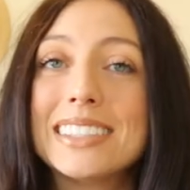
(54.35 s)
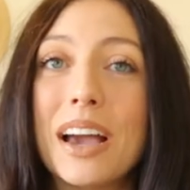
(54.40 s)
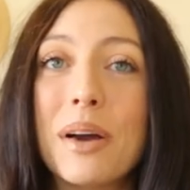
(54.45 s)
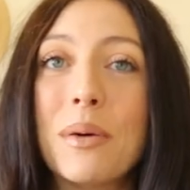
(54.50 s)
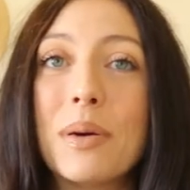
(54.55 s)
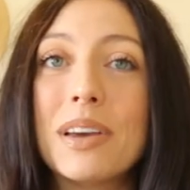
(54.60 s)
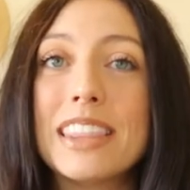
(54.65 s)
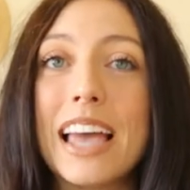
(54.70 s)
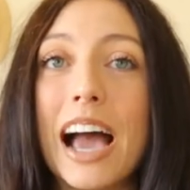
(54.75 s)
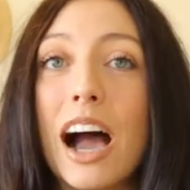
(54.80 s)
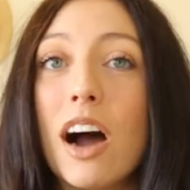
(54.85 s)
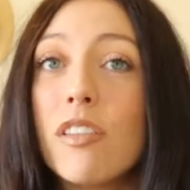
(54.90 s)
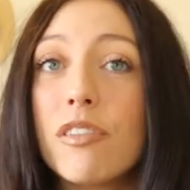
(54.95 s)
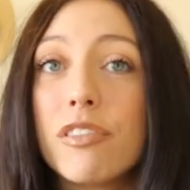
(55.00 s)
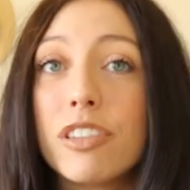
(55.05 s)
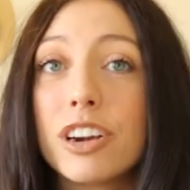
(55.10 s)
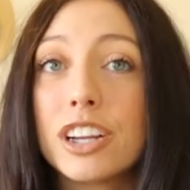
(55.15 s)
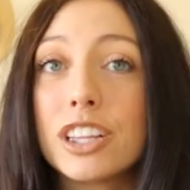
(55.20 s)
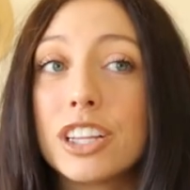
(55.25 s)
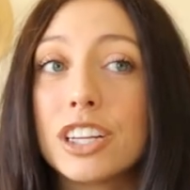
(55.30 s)
So
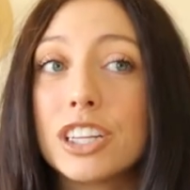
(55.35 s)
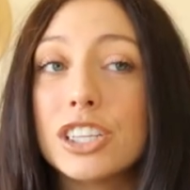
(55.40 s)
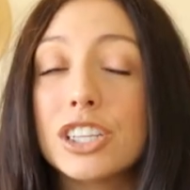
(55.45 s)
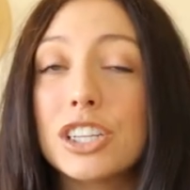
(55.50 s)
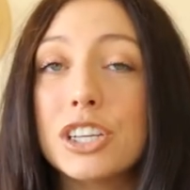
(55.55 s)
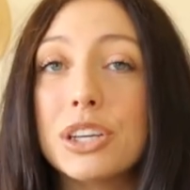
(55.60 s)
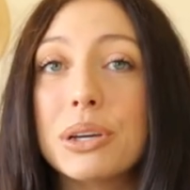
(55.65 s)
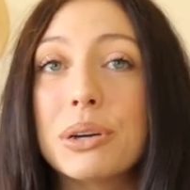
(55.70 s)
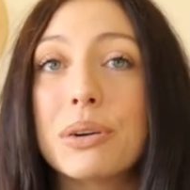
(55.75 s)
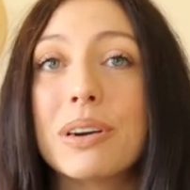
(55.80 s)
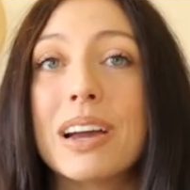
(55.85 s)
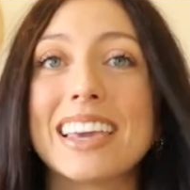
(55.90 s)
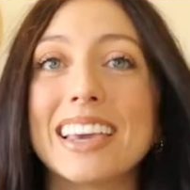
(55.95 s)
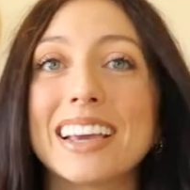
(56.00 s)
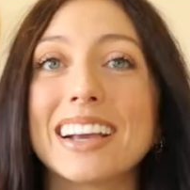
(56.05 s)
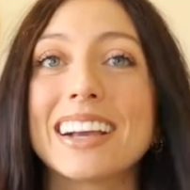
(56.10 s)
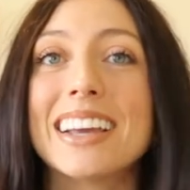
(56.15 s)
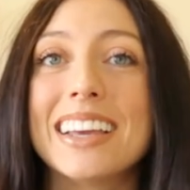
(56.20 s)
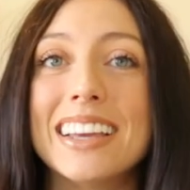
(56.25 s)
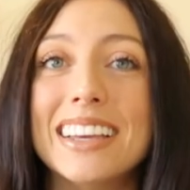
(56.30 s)
without further ado,
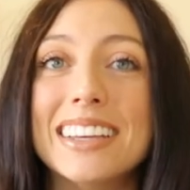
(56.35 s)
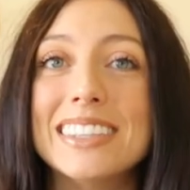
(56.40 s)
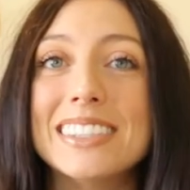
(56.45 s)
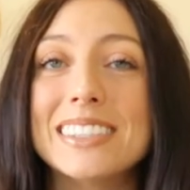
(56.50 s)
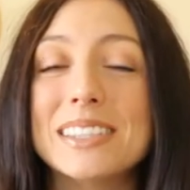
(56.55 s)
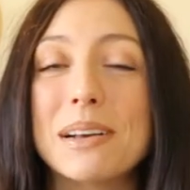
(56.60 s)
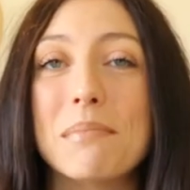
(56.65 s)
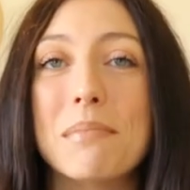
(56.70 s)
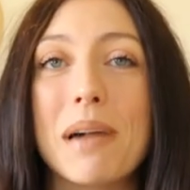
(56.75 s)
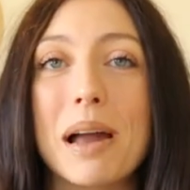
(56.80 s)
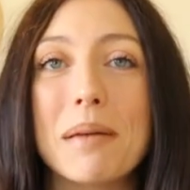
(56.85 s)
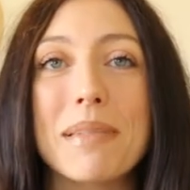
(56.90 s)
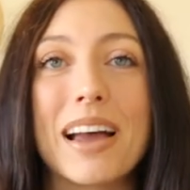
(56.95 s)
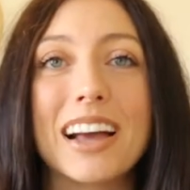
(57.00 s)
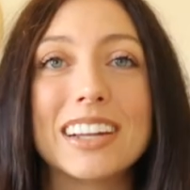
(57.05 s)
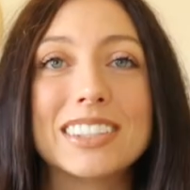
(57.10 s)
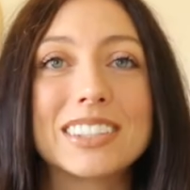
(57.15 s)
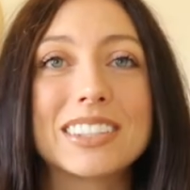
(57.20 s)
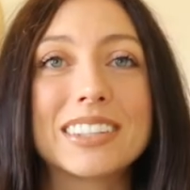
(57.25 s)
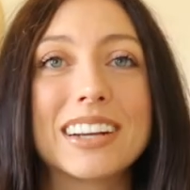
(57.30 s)
here is my
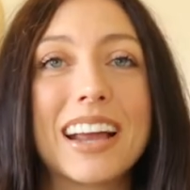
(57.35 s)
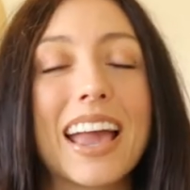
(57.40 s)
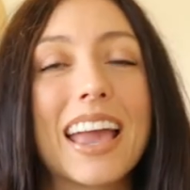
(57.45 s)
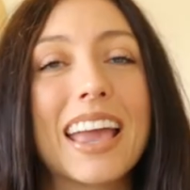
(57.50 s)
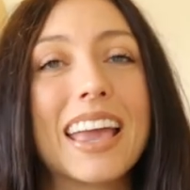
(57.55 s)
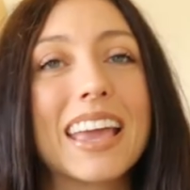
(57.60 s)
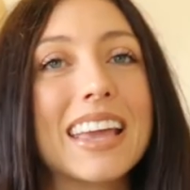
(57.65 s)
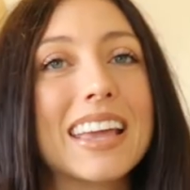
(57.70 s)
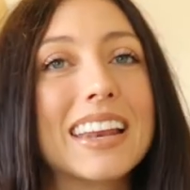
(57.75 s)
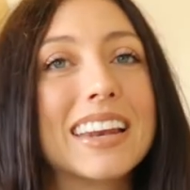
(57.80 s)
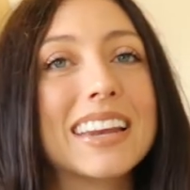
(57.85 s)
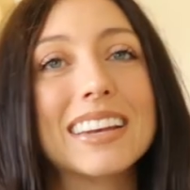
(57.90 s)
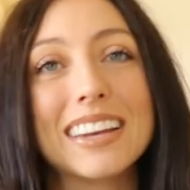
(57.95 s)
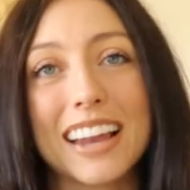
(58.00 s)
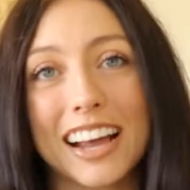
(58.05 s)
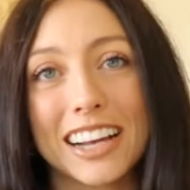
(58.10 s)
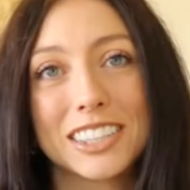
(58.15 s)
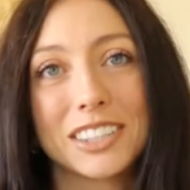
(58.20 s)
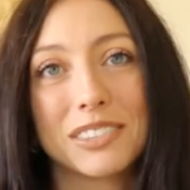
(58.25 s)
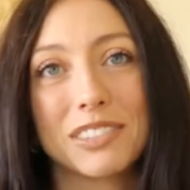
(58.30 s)
bachelorette in
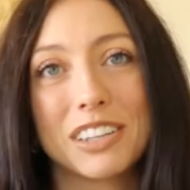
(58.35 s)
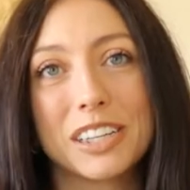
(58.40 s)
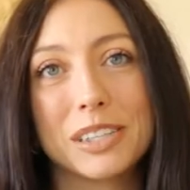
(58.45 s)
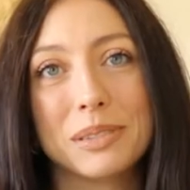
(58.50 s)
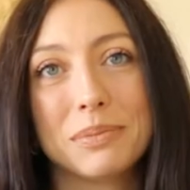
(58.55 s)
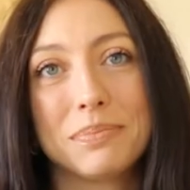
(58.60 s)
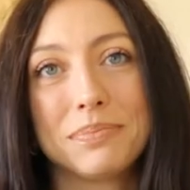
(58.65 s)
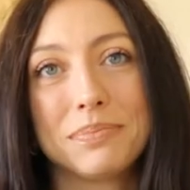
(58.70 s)
Nashville.